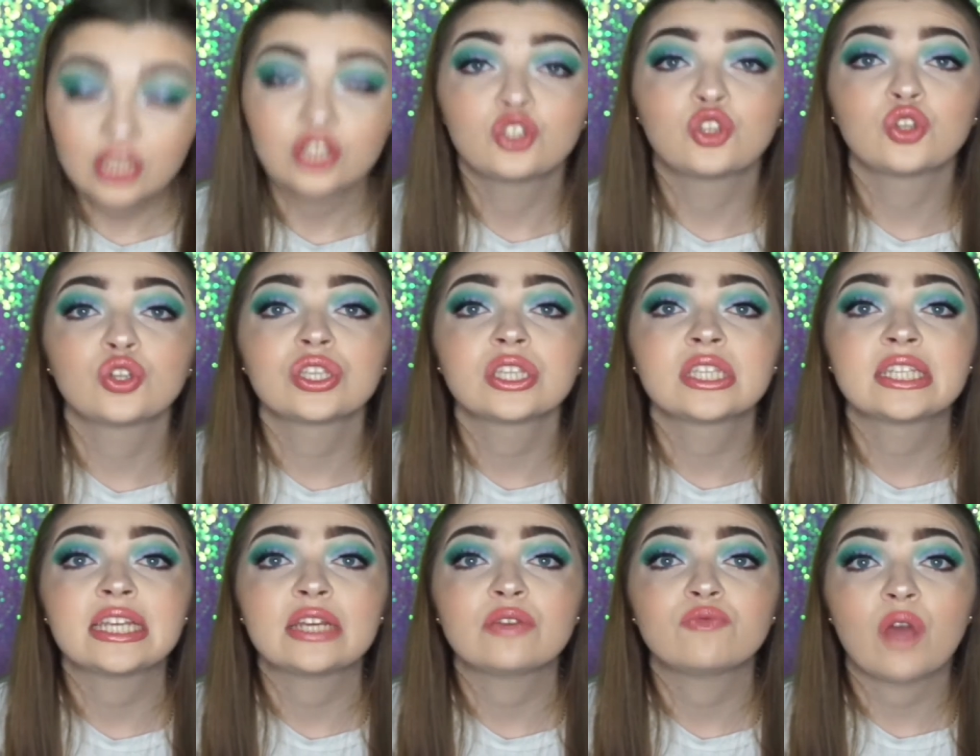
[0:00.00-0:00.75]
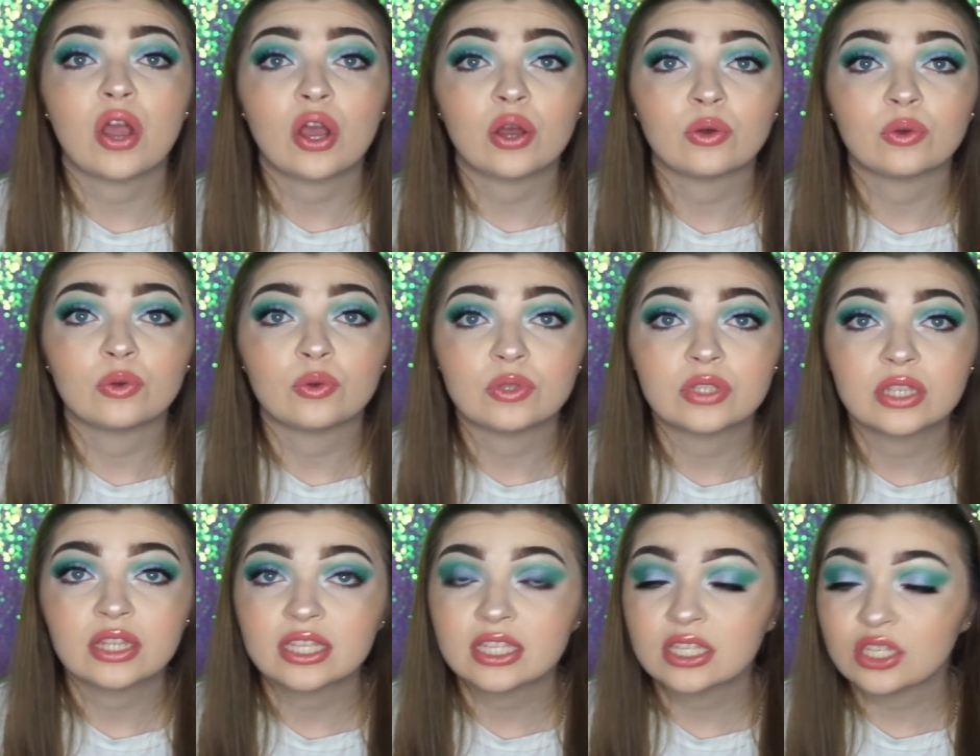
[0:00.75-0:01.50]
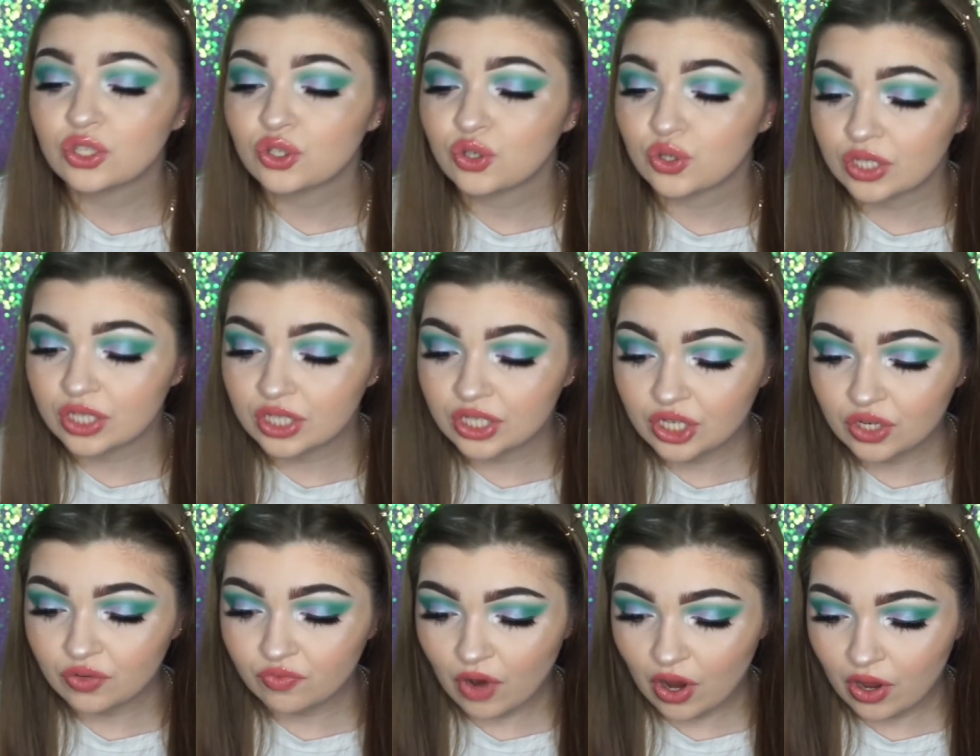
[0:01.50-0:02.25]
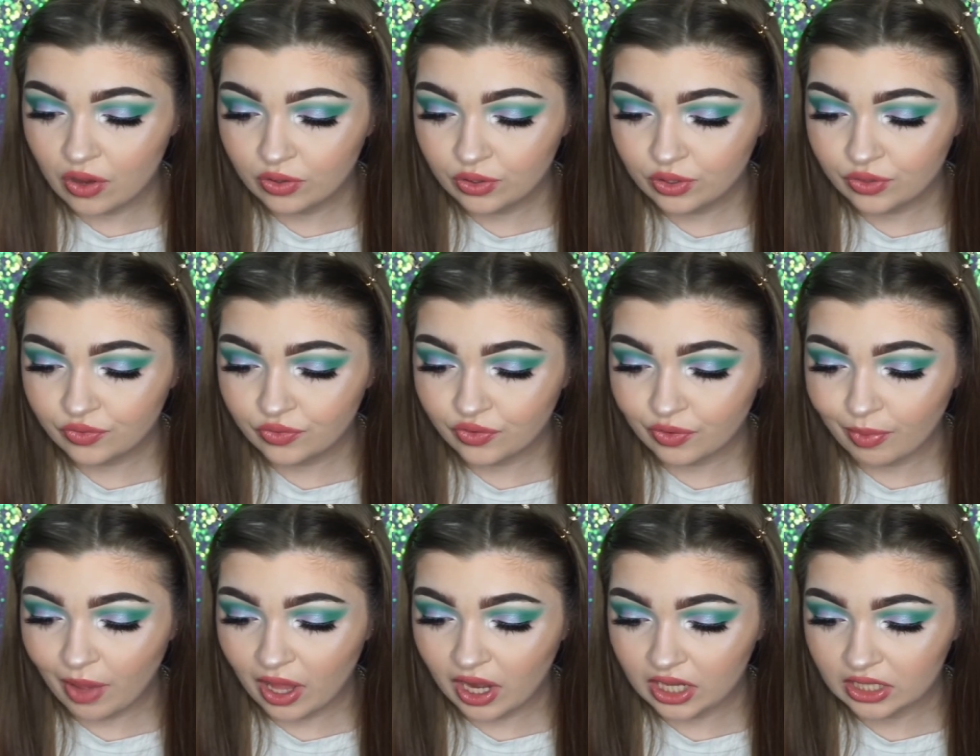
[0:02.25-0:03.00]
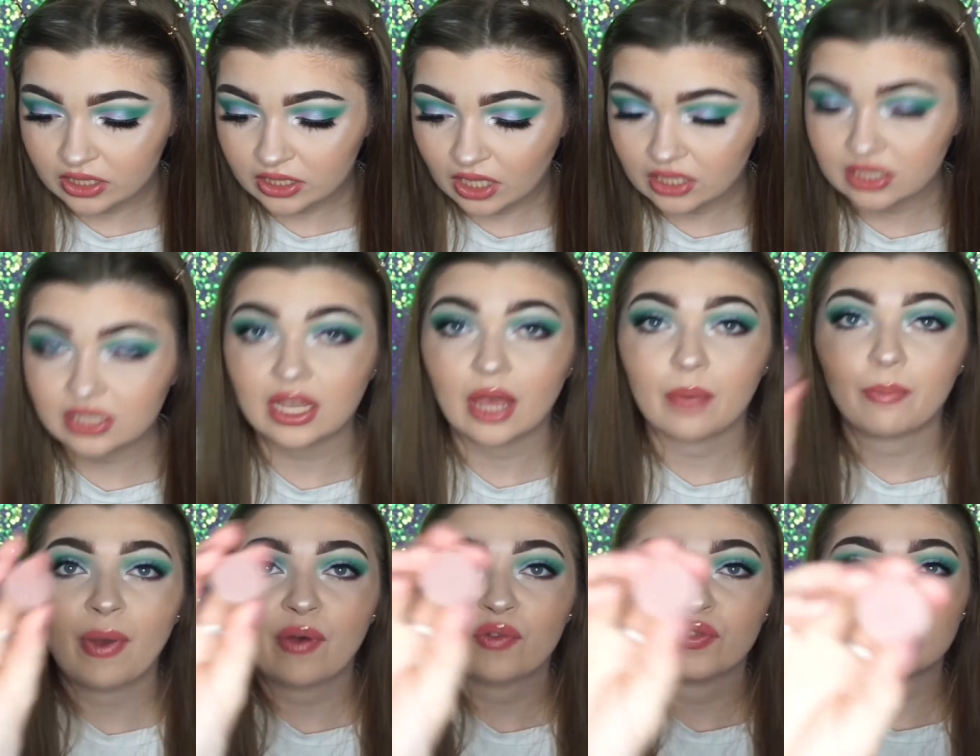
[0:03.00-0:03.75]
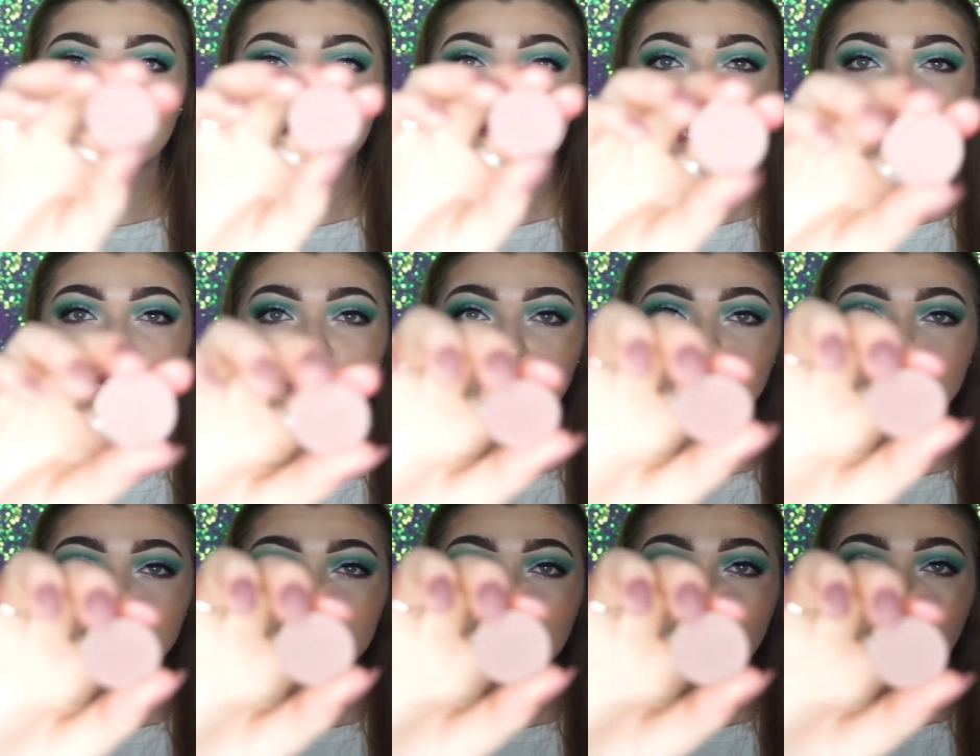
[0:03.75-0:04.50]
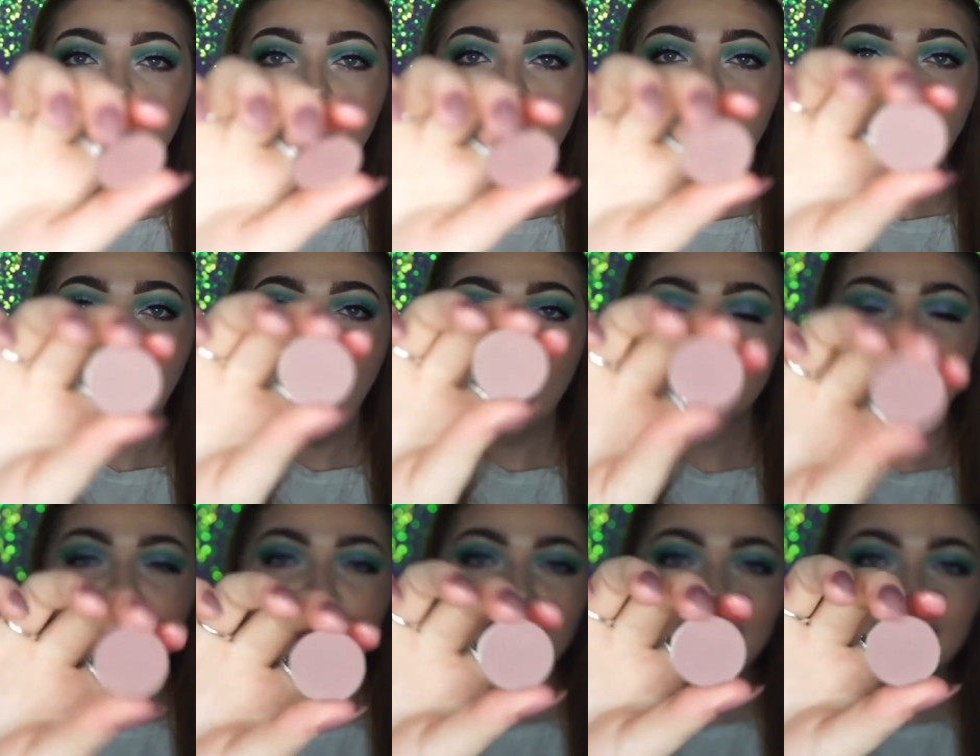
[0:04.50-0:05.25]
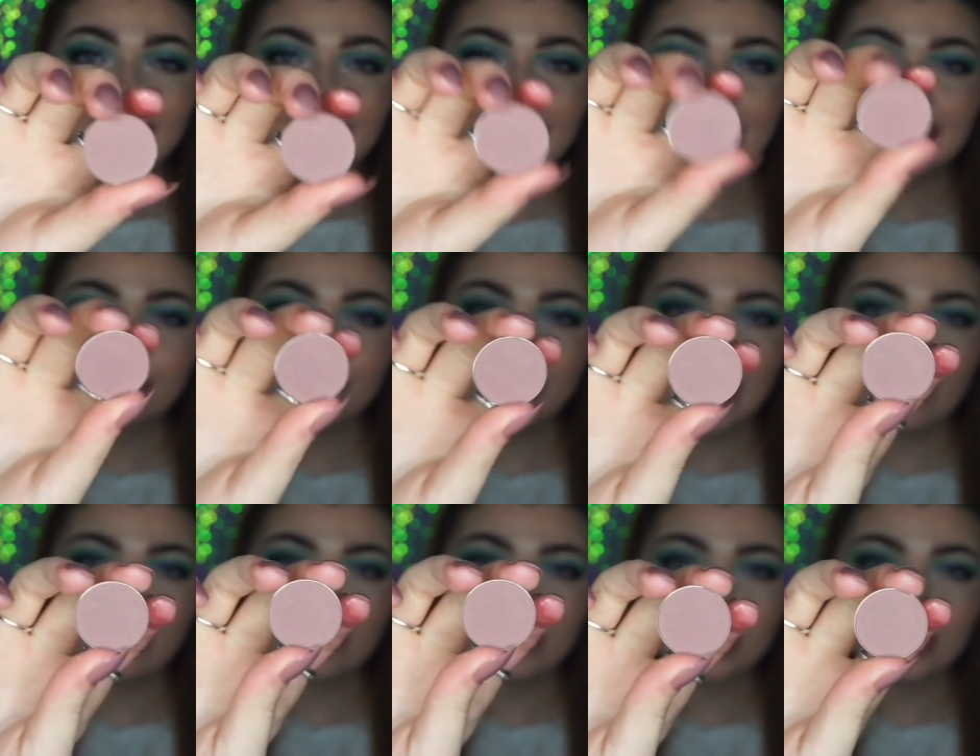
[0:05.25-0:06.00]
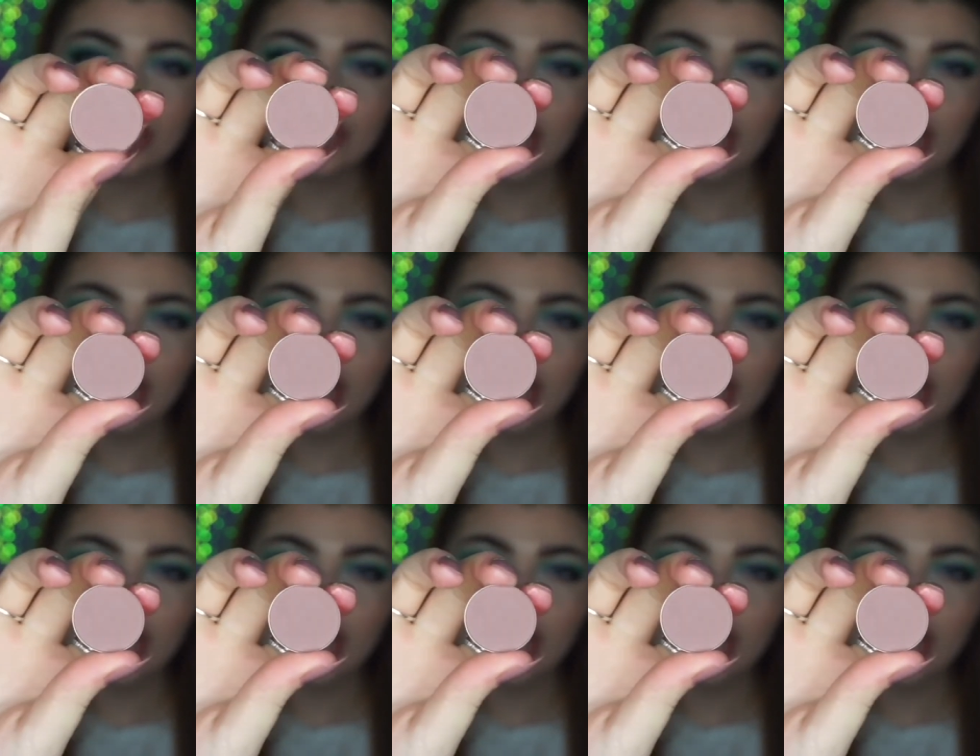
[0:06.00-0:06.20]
Dusty Rose. This is Dusty Rose from Anastasia Beverly Hills. I feel like I need to play with this